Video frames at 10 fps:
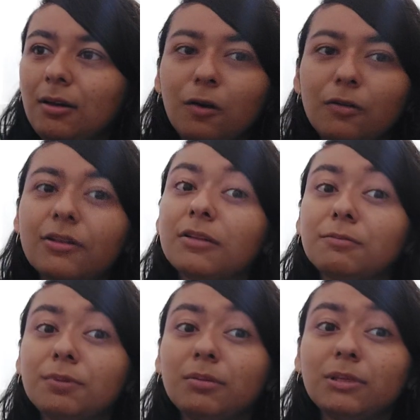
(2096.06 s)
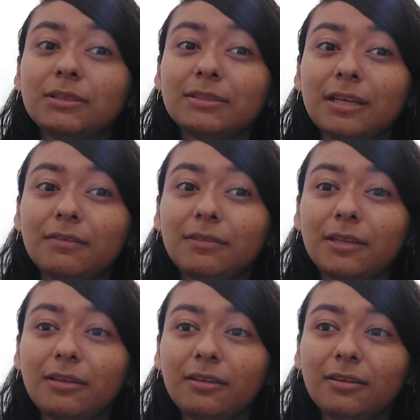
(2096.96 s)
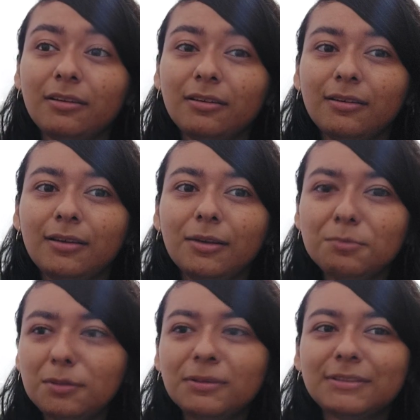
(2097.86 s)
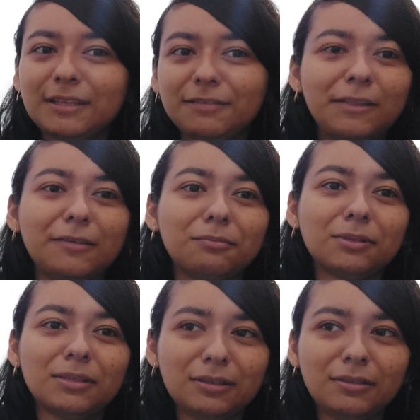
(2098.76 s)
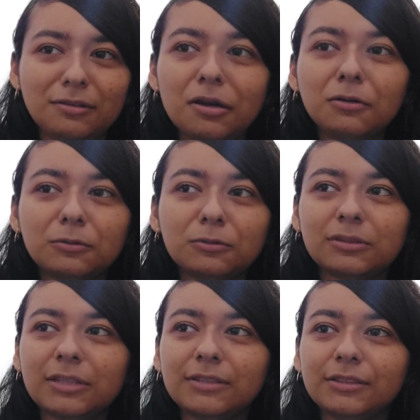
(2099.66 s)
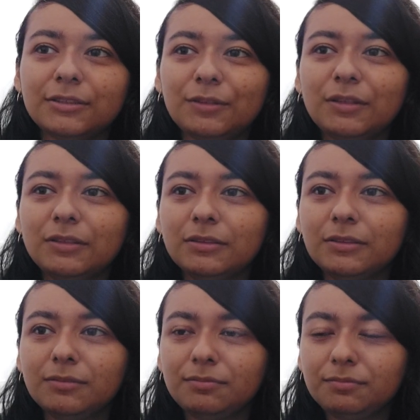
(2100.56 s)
Other than public safety. And public safety completely know Denji's face.